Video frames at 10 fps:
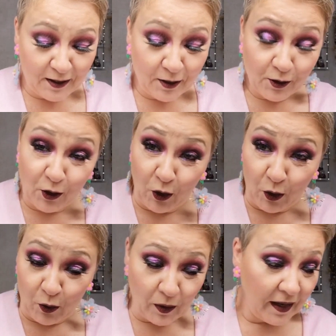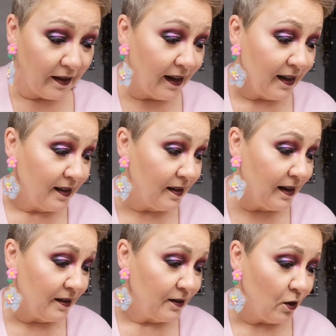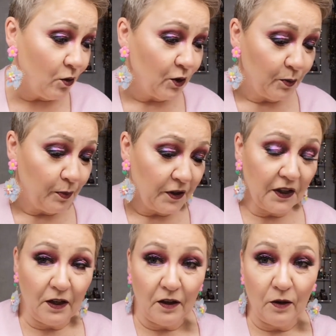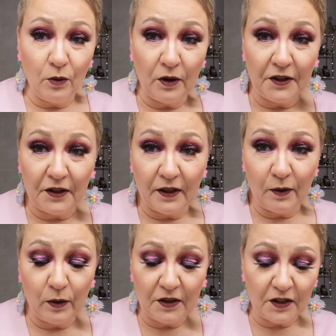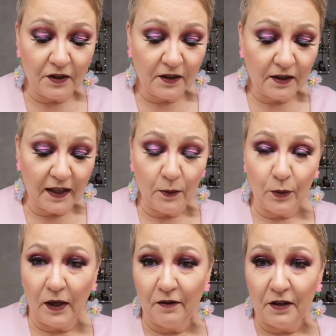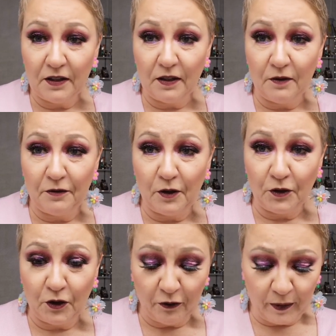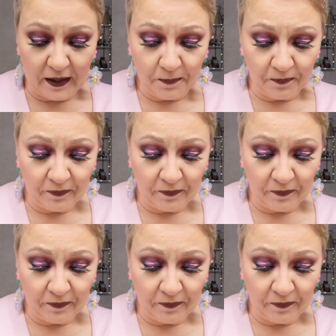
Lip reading: So, and there's no particular order. I will just take whatever is in front of me.